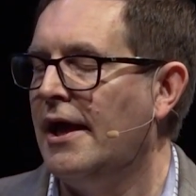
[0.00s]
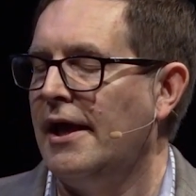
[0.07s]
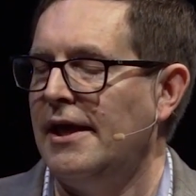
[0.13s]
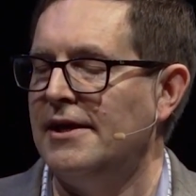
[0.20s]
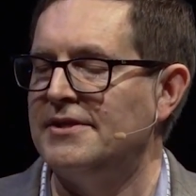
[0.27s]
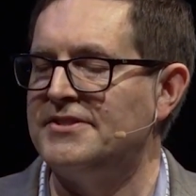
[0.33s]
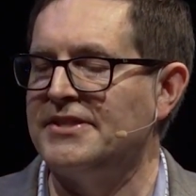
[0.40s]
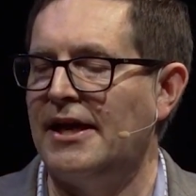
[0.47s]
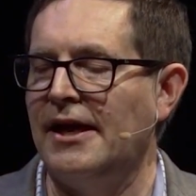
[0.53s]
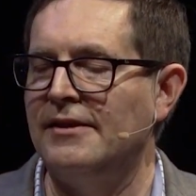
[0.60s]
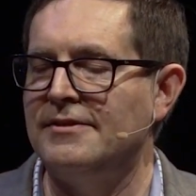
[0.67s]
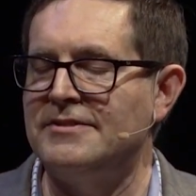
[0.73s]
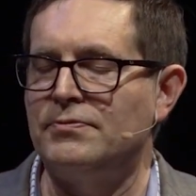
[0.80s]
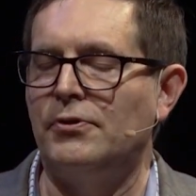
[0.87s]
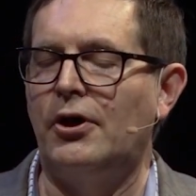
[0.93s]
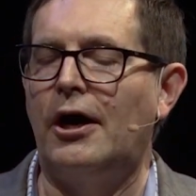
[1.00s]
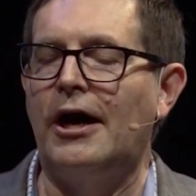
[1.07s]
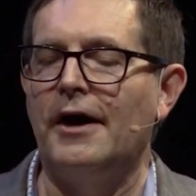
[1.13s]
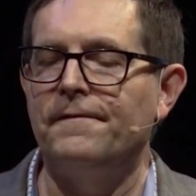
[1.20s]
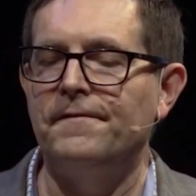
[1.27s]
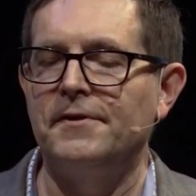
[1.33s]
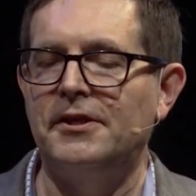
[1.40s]
is scientists will
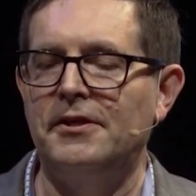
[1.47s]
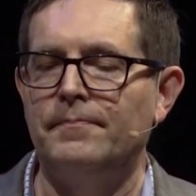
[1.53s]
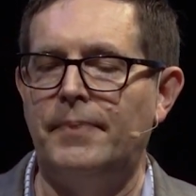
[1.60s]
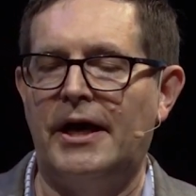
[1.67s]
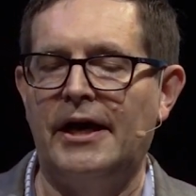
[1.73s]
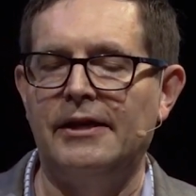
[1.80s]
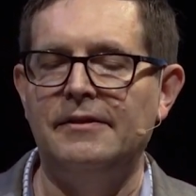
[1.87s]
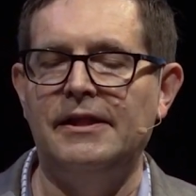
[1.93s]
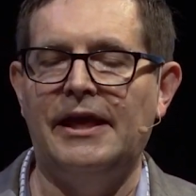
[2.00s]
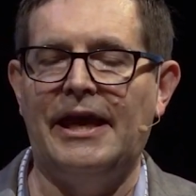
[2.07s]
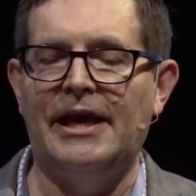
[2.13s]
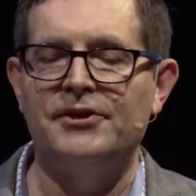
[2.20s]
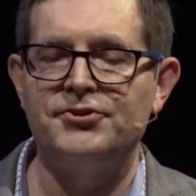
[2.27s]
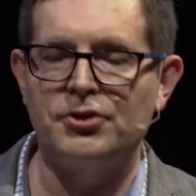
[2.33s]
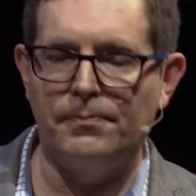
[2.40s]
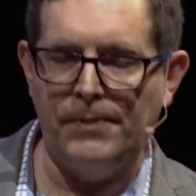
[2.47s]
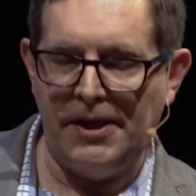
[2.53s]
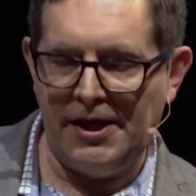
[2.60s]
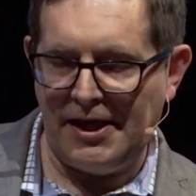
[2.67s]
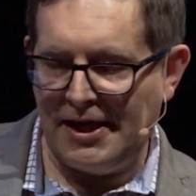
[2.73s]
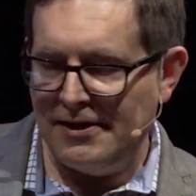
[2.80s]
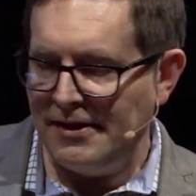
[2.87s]
often combine the
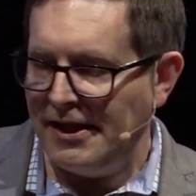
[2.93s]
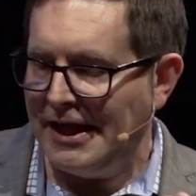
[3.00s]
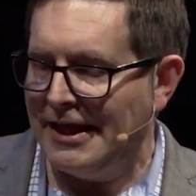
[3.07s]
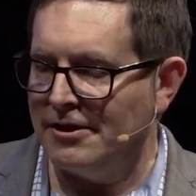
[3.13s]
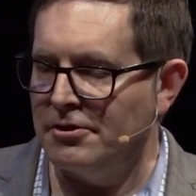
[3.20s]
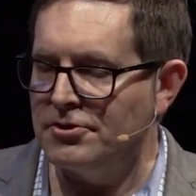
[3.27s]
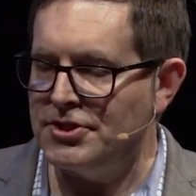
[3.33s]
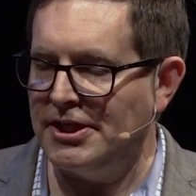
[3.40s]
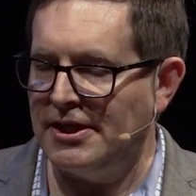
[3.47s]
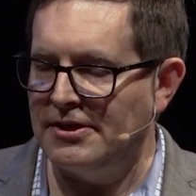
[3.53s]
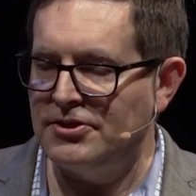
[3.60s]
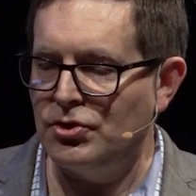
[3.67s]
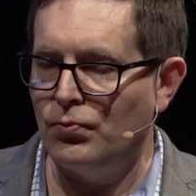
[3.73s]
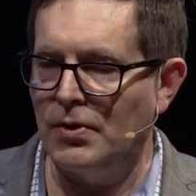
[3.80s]
entropy and the energy into